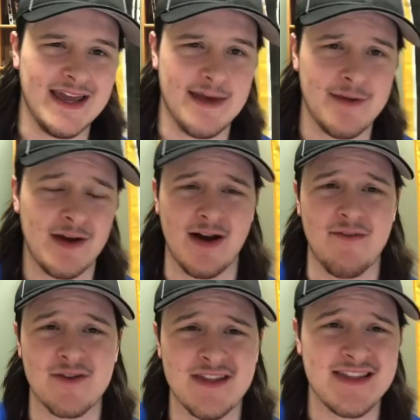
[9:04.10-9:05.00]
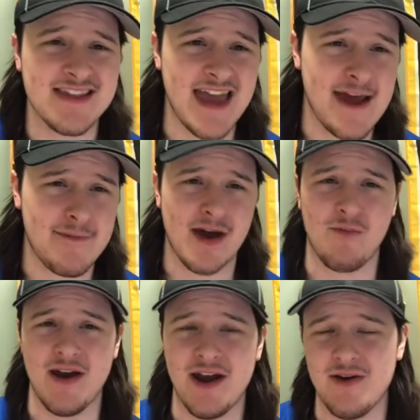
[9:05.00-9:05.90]
game here, ever since Stanback
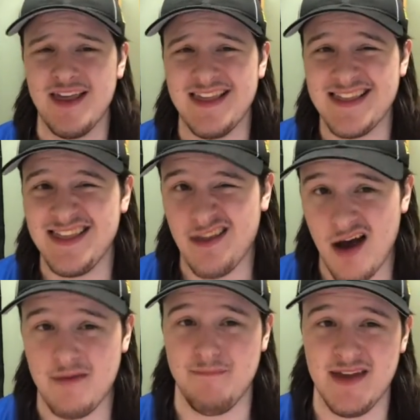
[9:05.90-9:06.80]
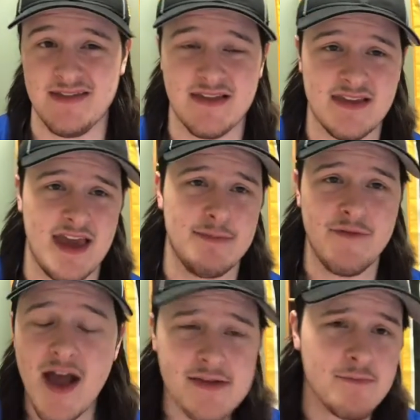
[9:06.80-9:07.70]
went out, it has not been the same.
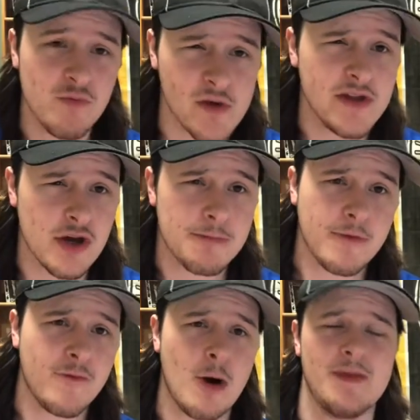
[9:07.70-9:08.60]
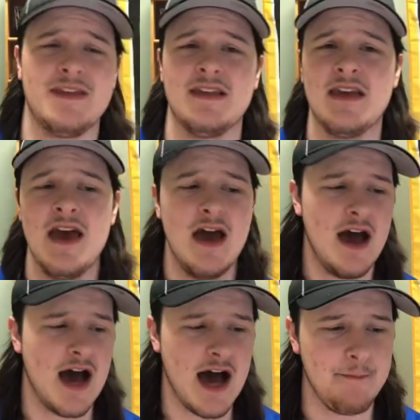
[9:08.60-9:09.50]
They've had some really good performances,
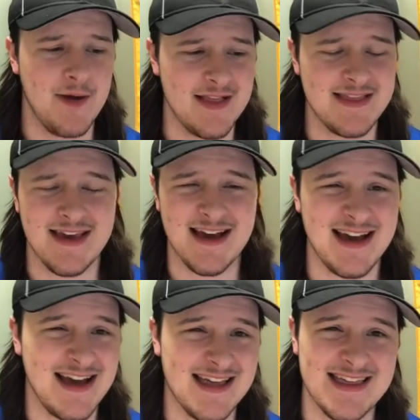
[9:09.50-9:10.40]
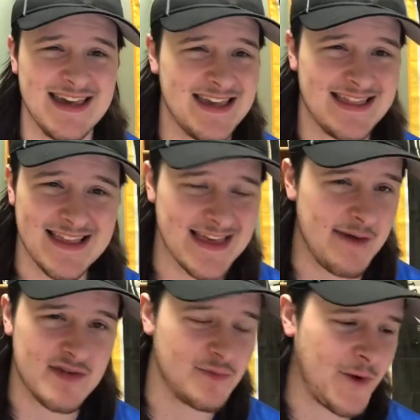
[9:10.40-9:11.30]
uh, but uh, this
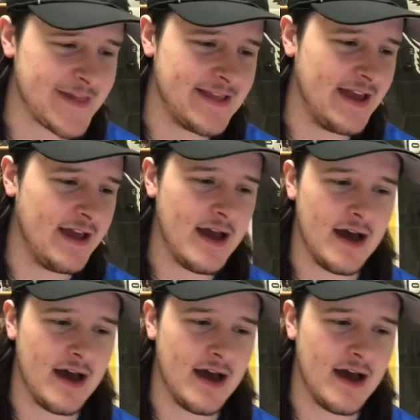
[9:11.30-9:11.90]
game just wasn't it.